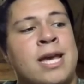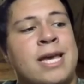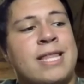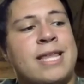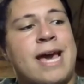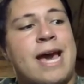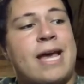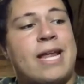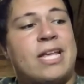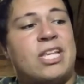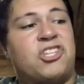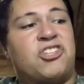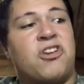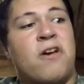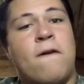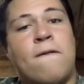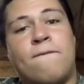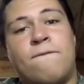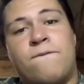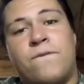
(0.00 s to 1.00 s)
that is
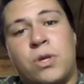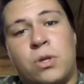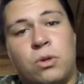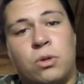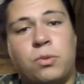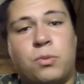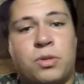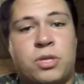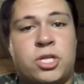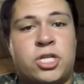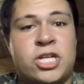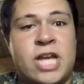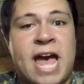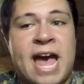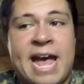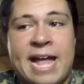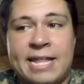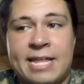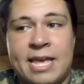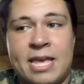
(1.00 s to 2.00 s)
filled with shad,